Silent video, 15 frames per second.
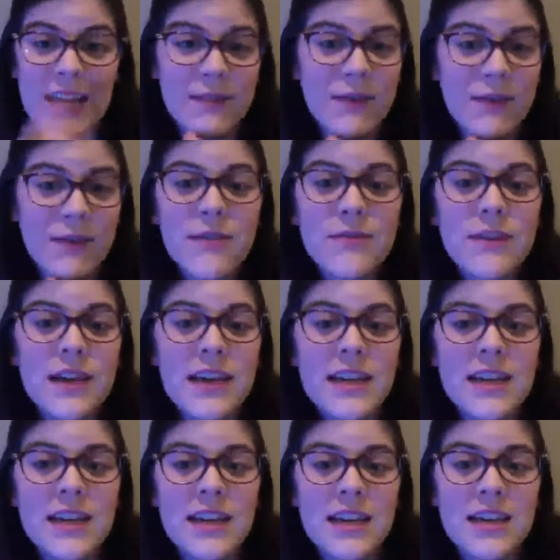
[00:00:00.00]
if Huck
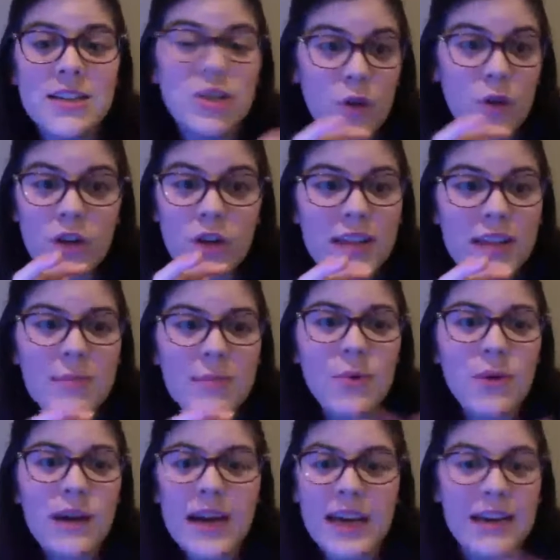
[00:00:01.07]
Finn don't that
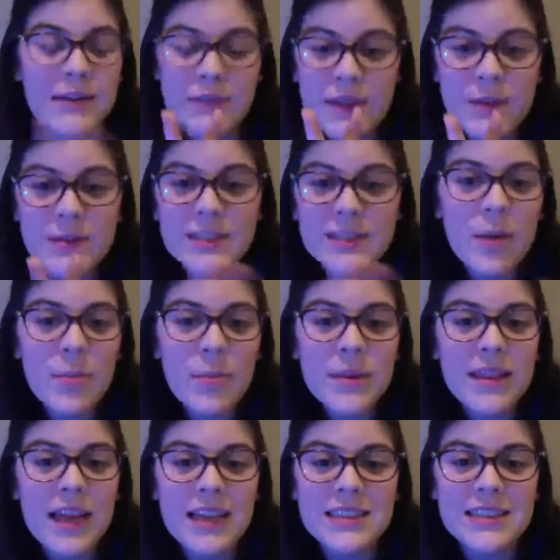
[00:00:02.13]
boy, and if he was helping
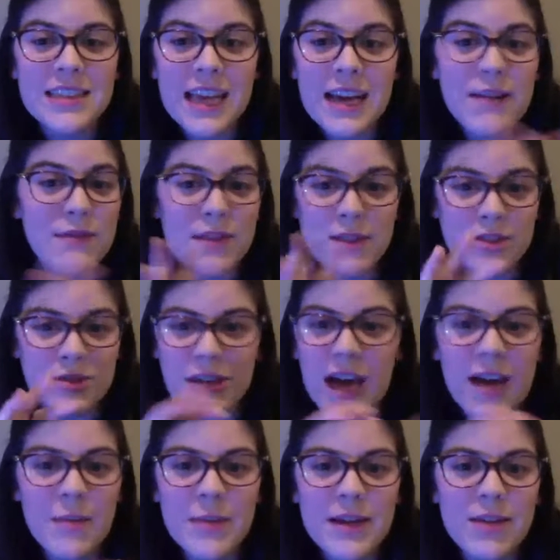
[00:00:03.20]
that slave, there's got
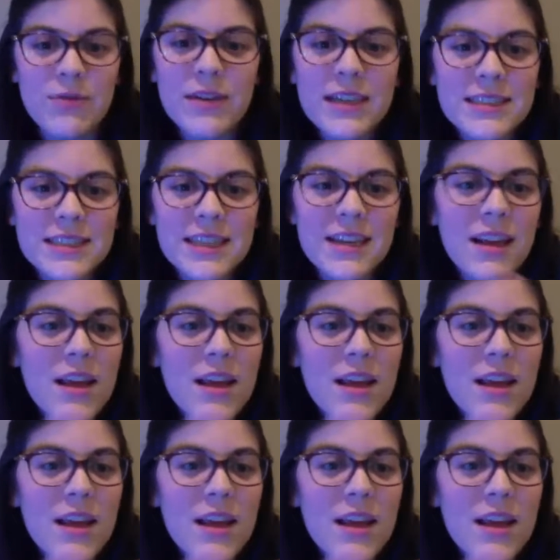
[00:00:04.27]
to be a reason.